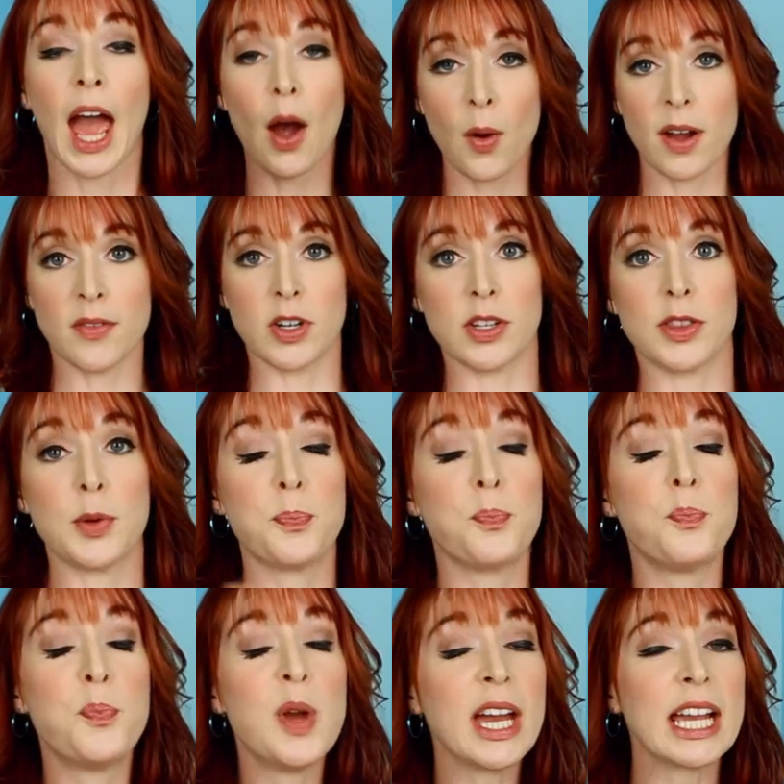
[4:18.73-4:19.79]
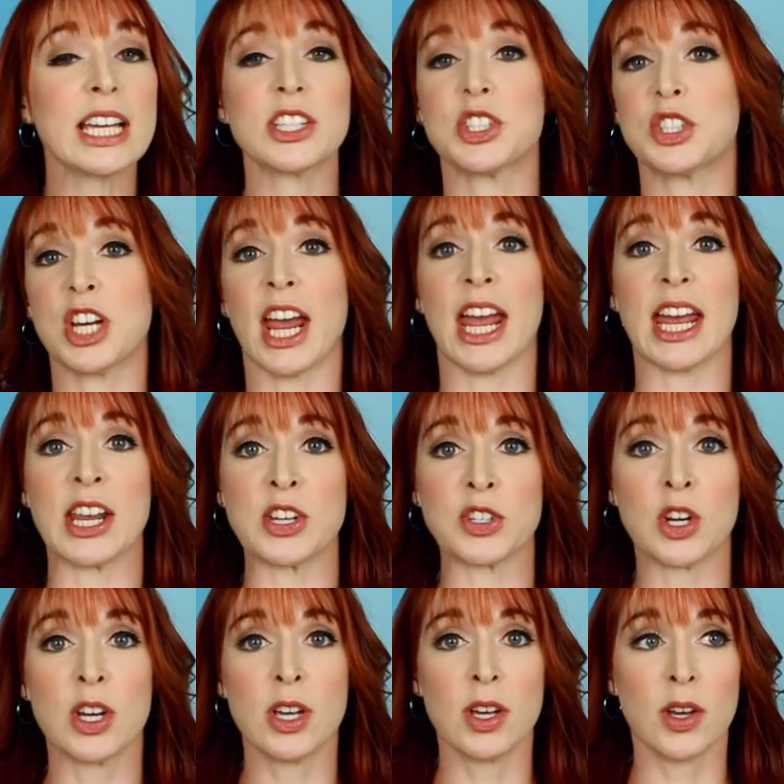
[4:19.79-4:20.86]
However, the biggest
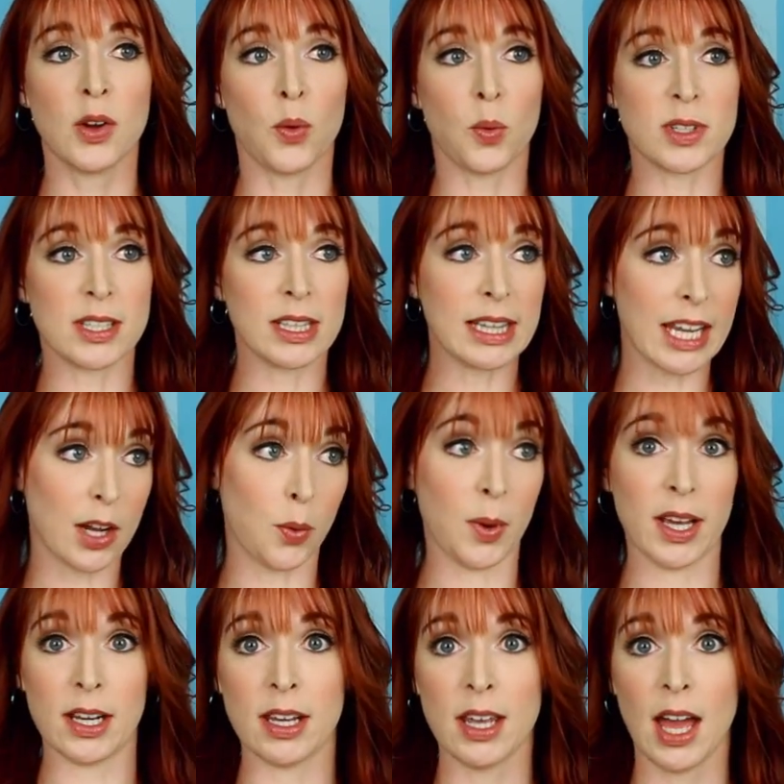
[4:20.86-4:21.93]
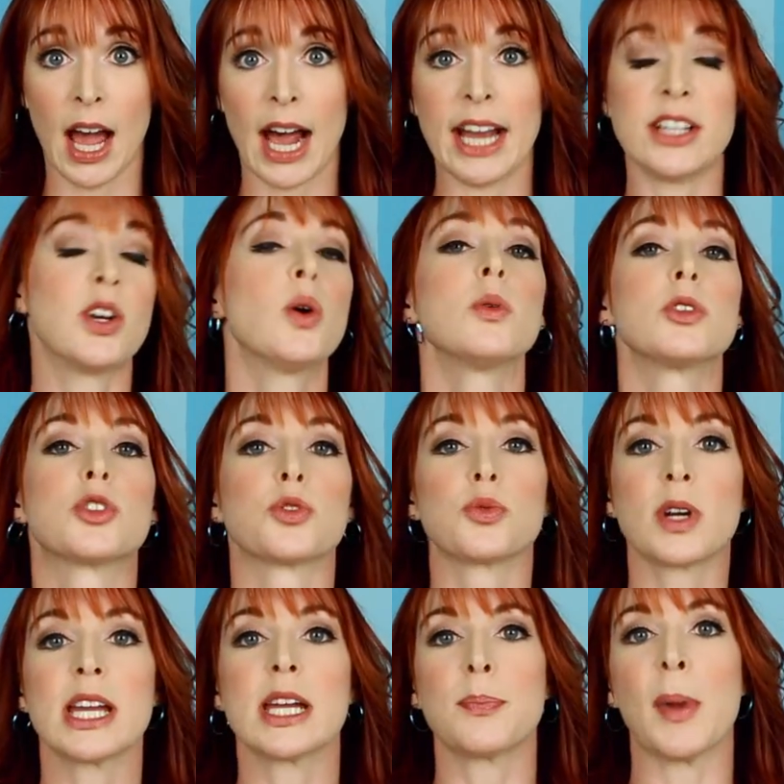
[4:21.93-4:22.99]
change was liquid. I don't
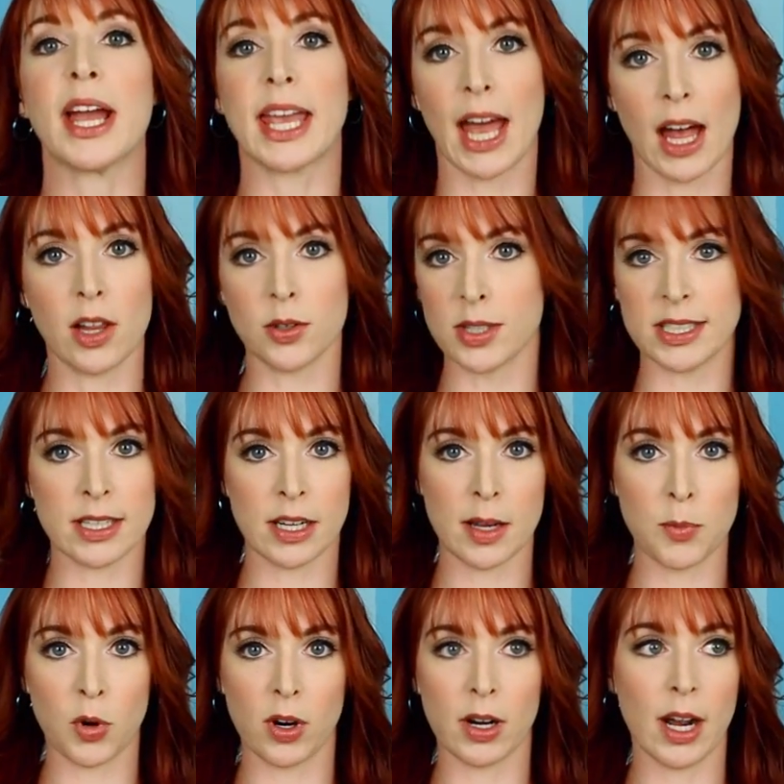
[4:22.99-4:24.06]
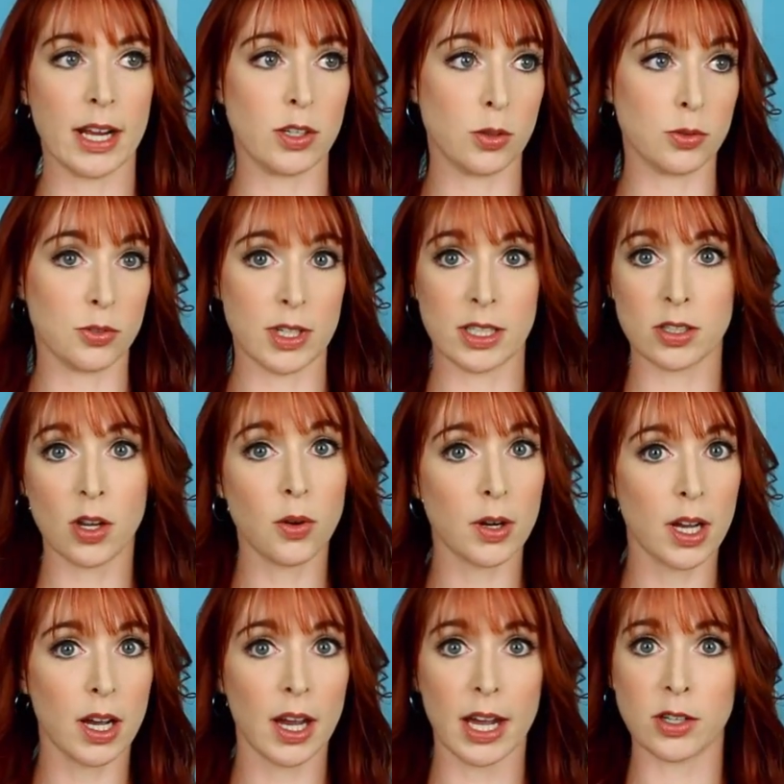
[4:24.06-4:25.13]
drink my calories anymore. I don't drink
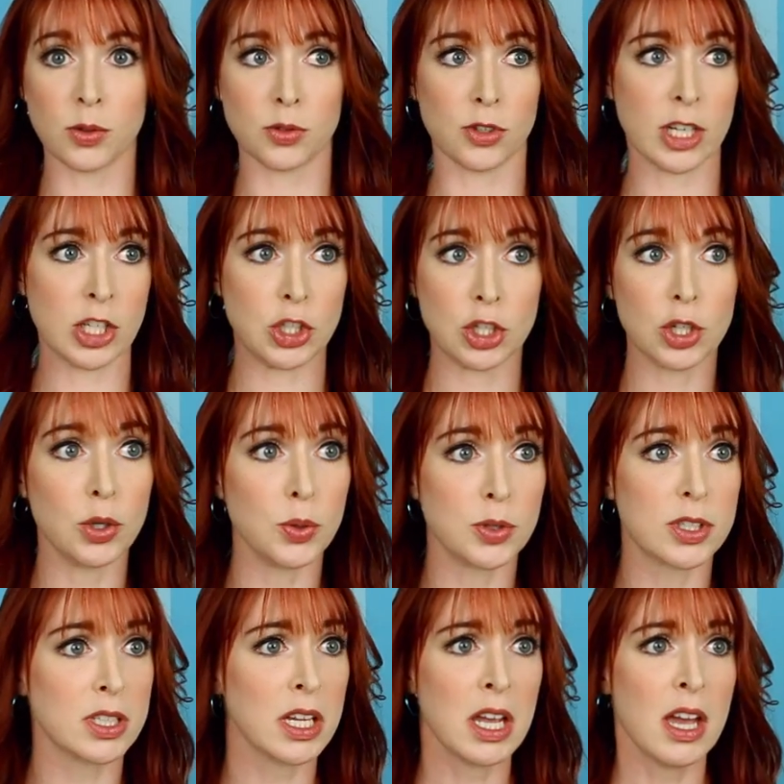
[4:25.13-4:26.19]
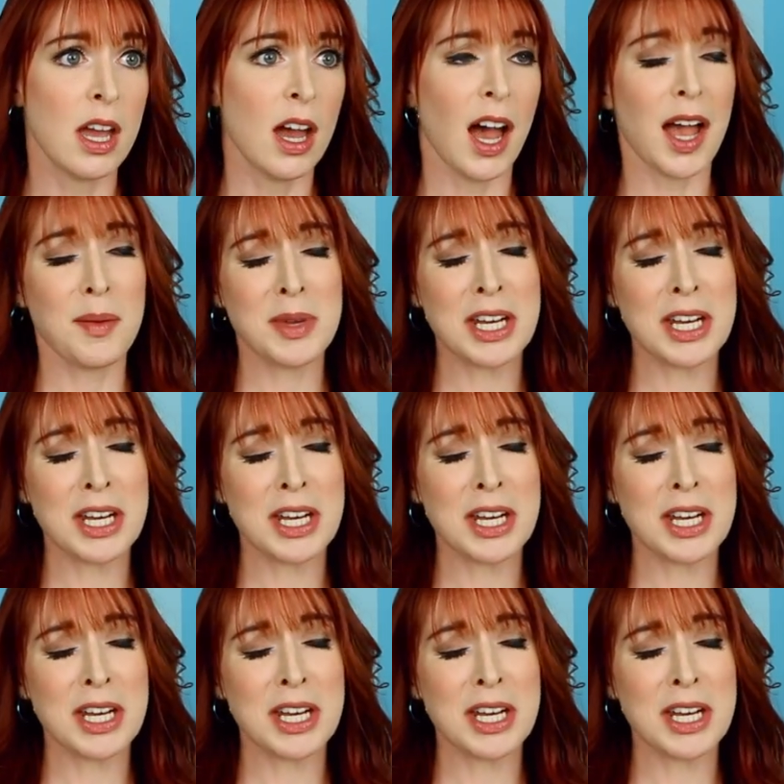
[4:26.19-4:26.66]
soda, I don't drink juice. I